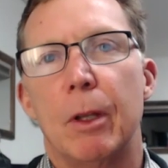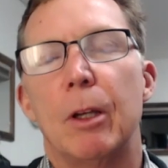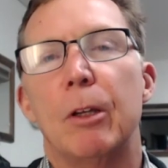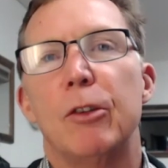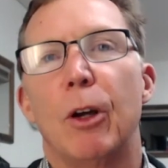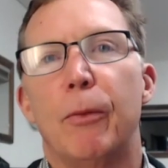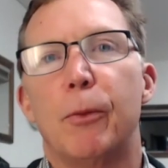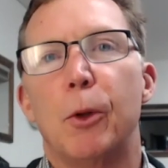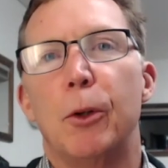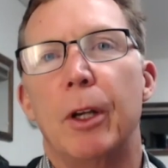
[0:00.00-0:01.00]
So
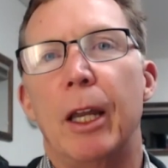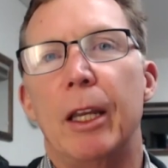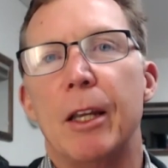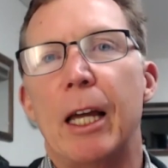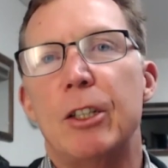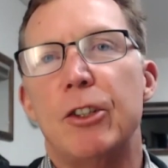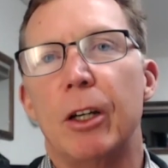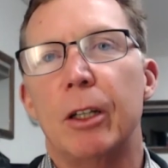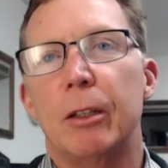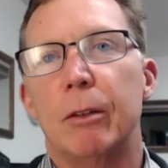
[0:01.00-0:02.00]
fruit in nature
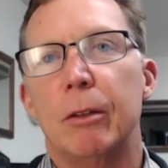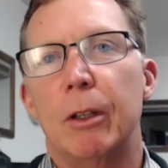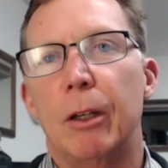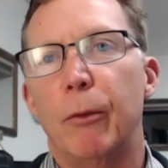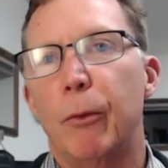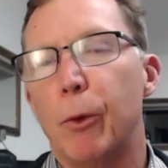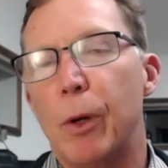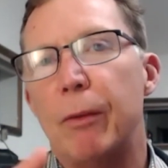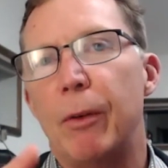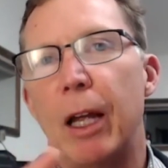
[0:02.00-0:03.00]

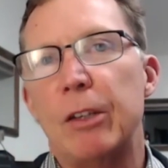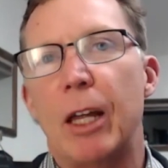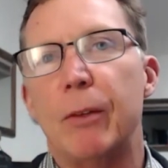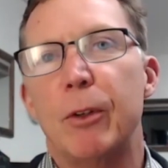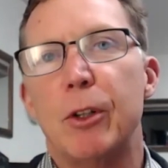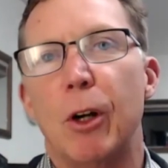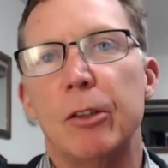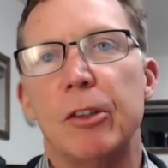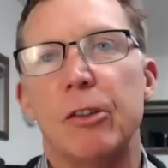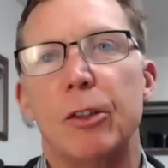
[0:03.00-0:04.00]
forever has advertised
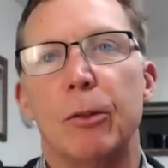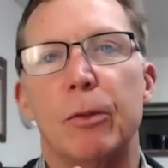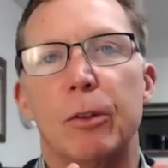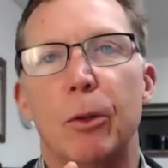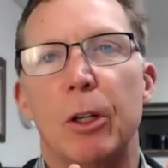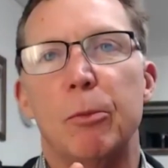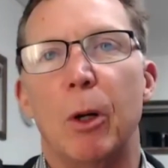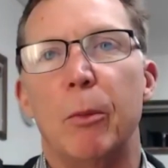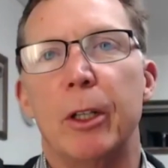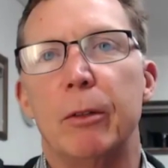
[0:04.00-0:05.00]
itself to us by
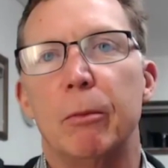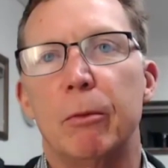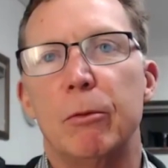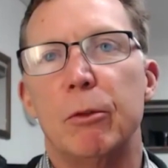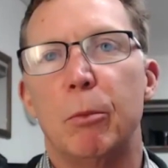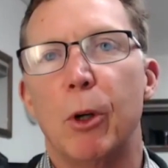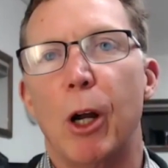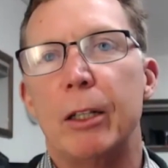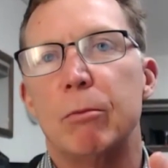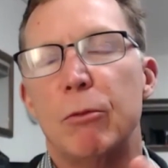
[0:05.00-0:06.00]
being bright,
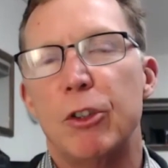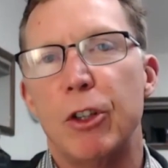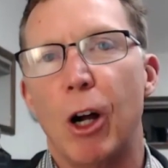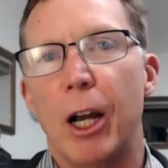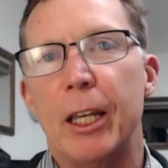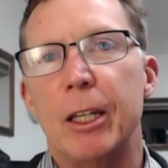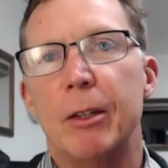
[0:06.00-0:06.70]
shiny,